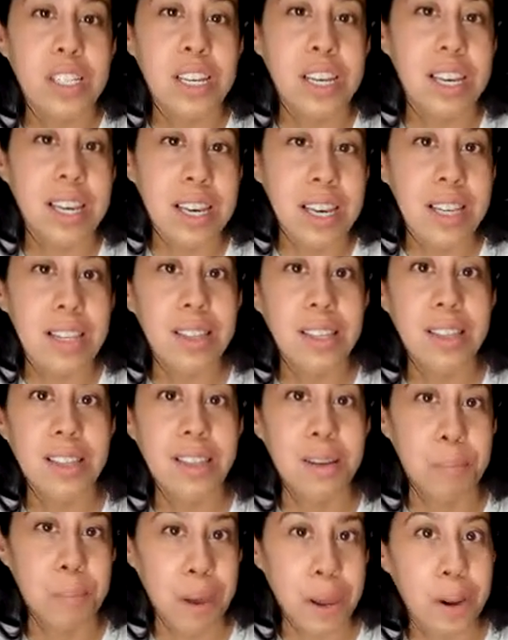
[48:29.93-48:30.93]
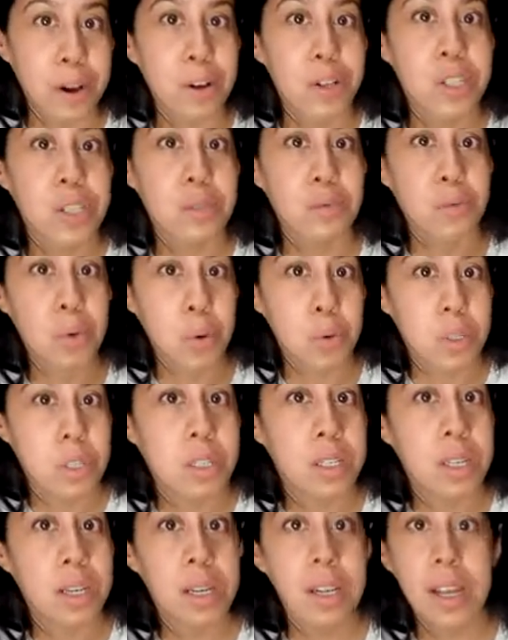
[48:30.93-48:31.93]
to eat the pears
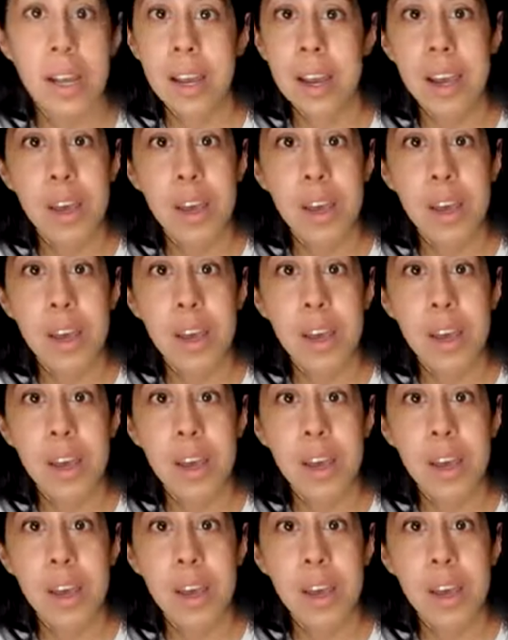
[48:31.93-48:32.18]
roasted.